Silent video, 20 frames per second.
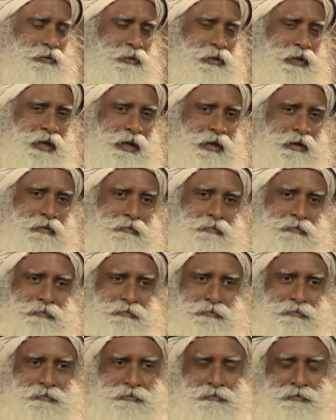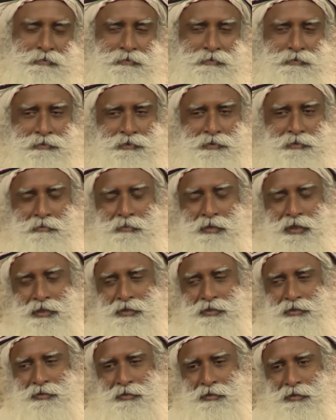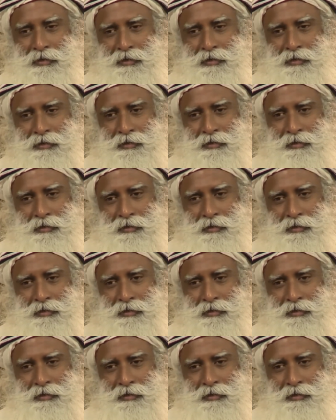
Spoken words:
to how to make sure